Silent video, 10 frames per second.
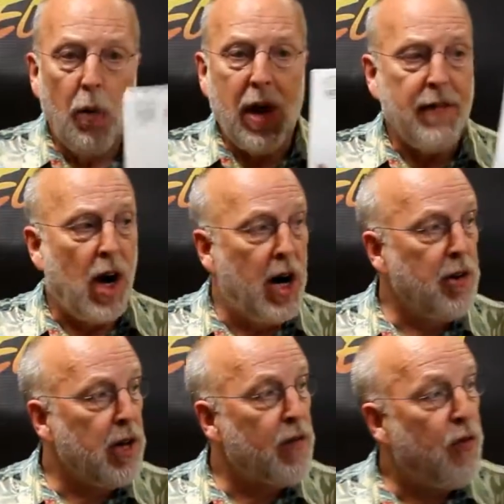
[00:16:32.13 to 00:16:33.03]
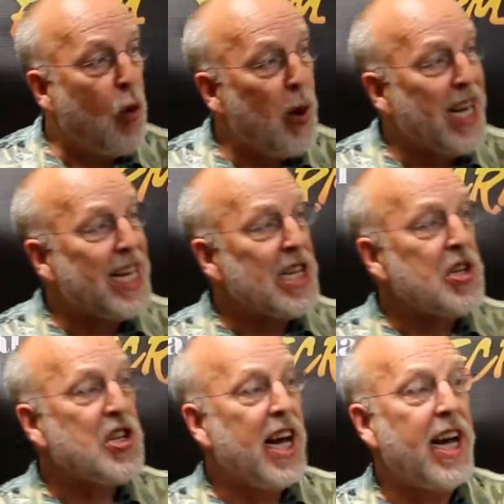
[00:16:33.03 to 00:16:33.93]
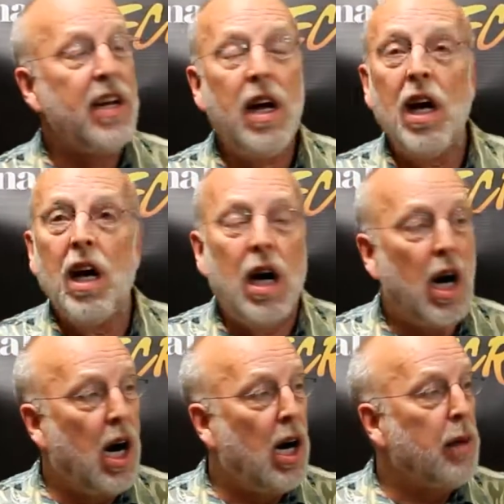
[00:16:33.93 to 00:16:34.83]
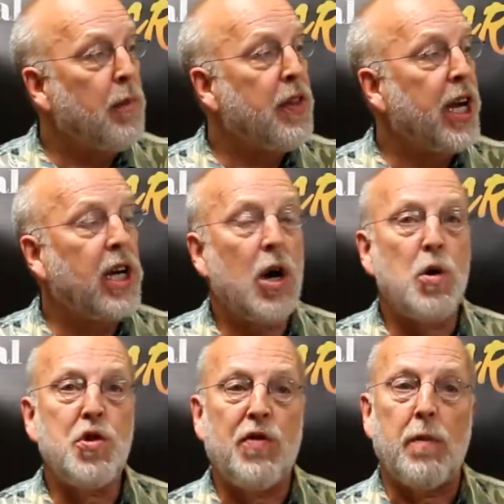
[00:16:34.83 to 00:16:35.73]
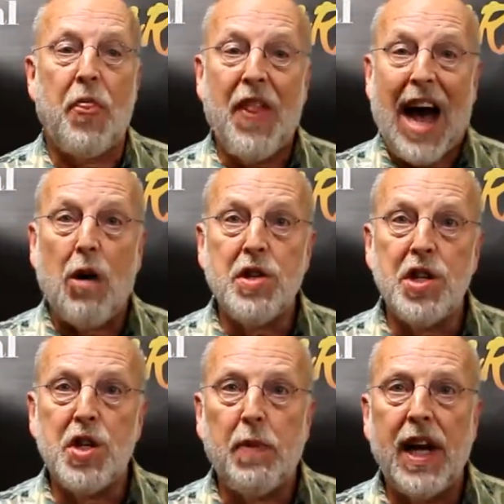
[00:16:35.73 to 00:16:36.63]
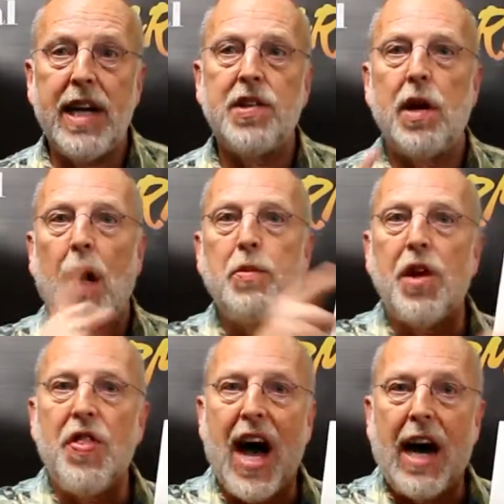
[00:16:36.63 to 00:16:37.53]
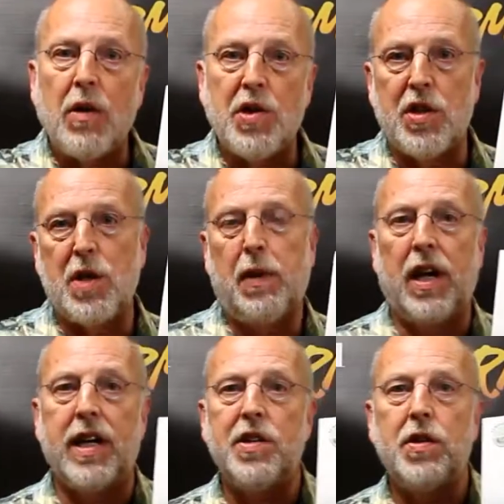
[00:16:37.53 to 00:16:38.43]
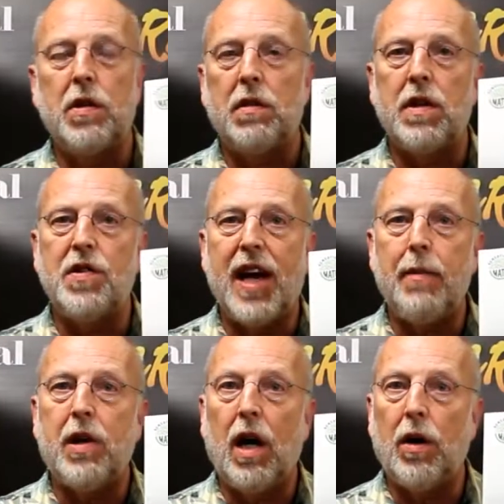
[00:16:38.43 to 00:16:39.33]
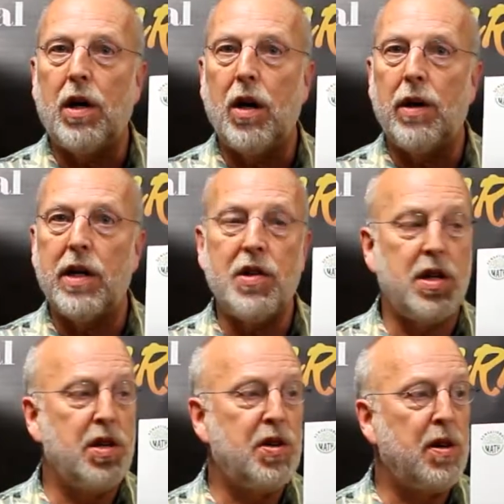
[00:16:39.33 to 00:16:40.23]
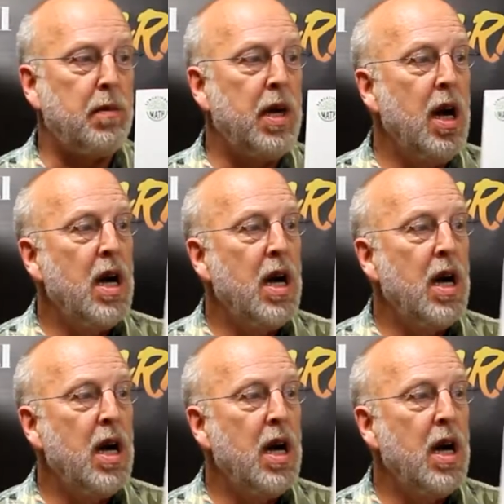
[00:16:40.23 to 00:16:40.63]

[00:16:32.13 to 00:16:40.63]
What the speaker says: We have a 140 disc set that goes from thousandths place up to thousandths place using the same color coding system.